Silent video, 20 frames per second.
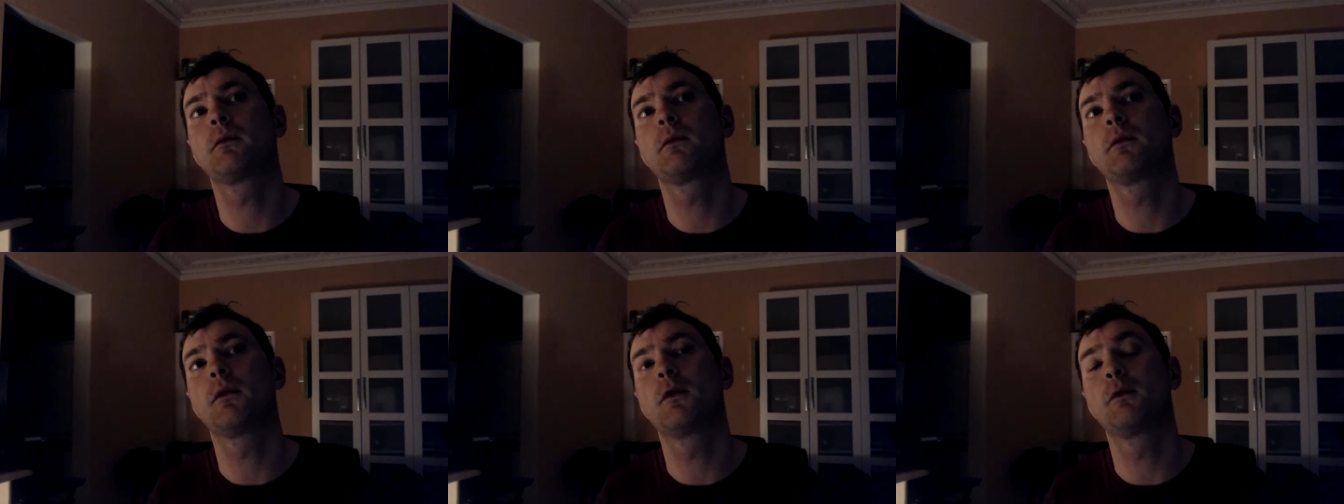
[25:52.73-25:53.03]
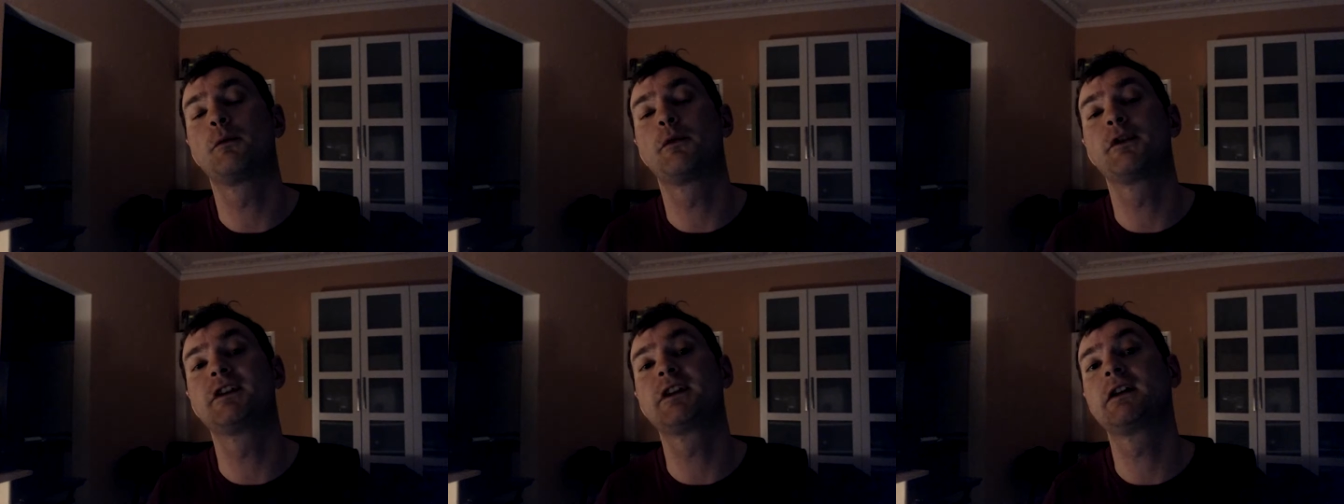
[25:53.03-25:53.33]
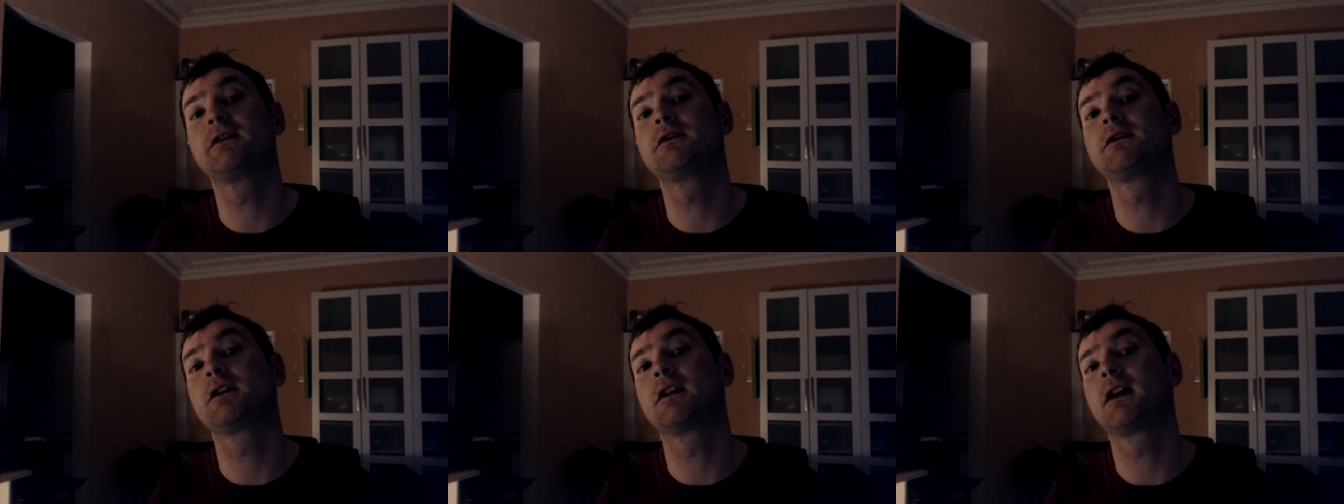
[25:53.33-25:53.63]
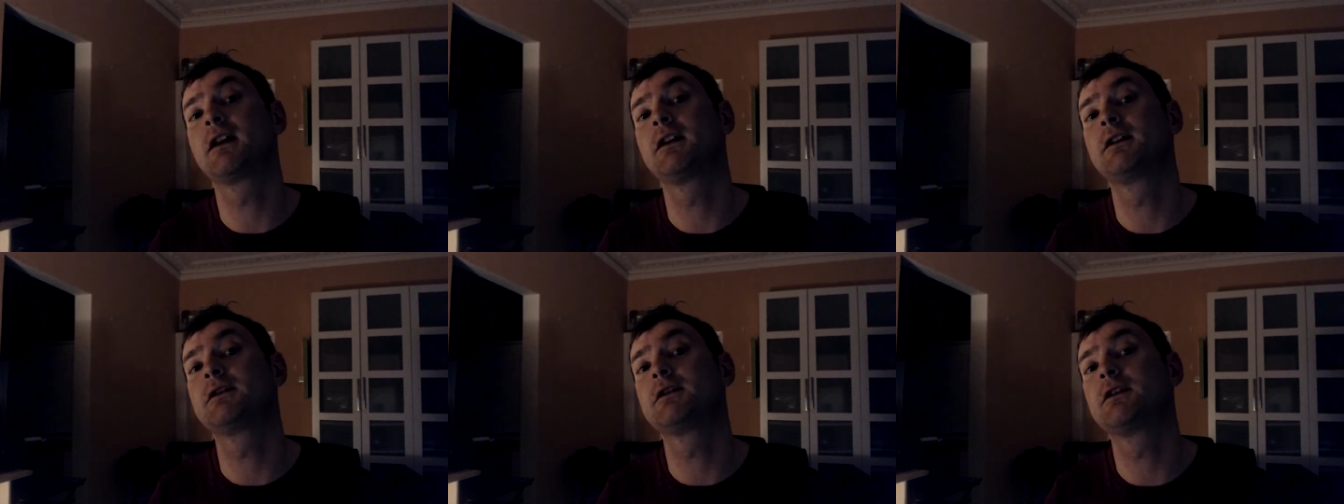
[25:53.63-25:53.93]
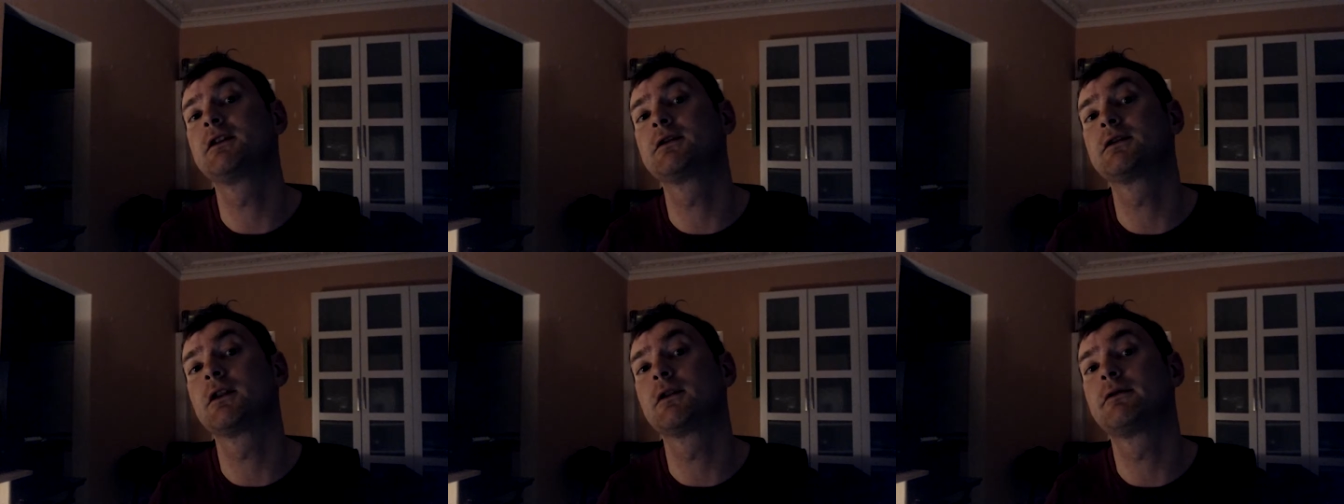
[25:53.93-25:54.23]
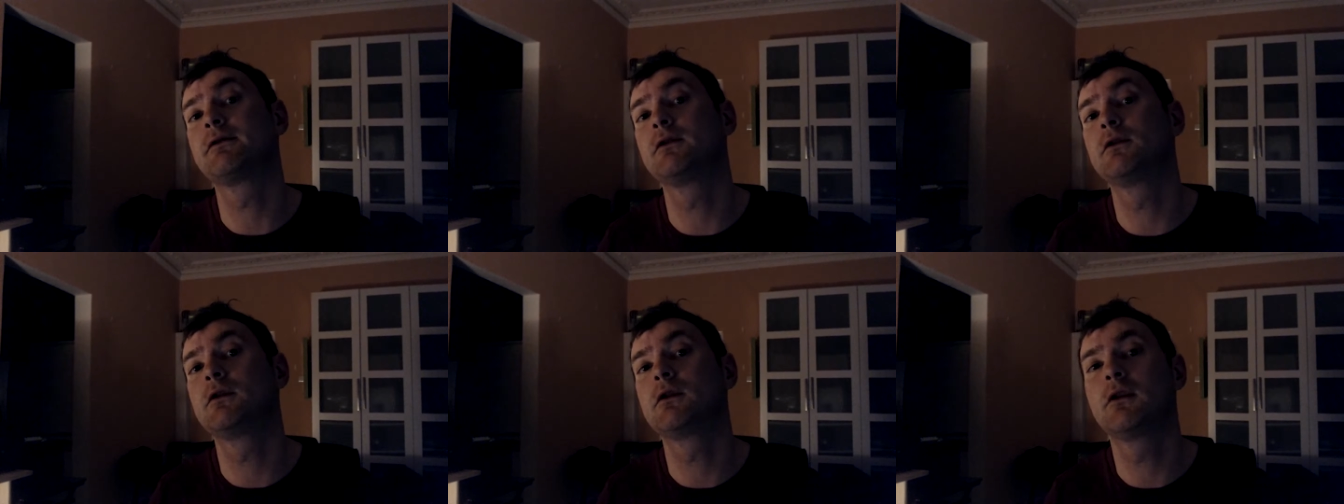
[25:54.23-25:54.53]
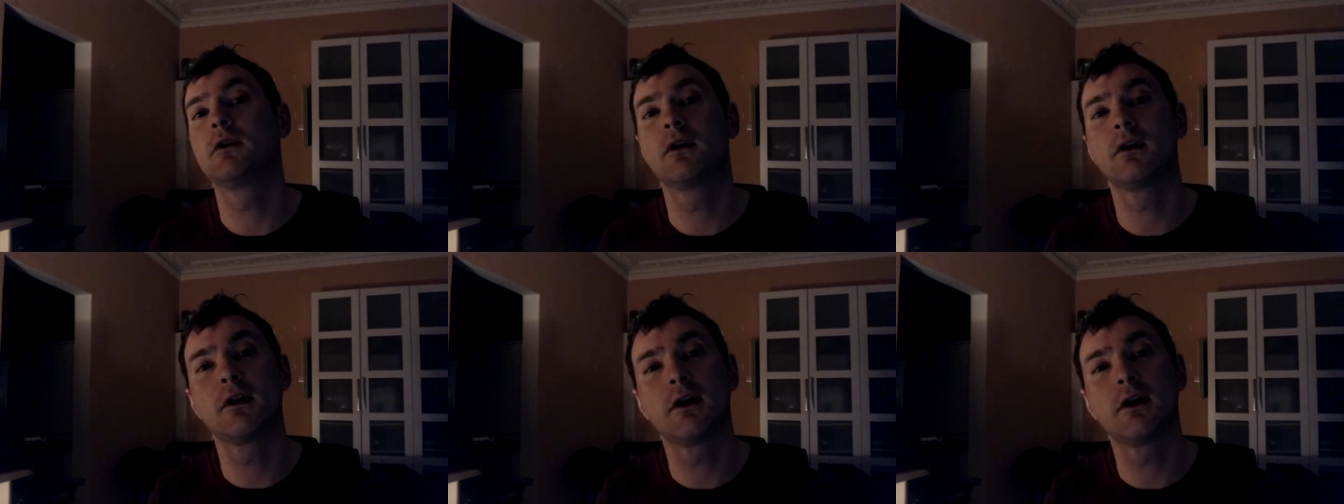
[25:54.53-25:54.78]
or potentially getting into the top four.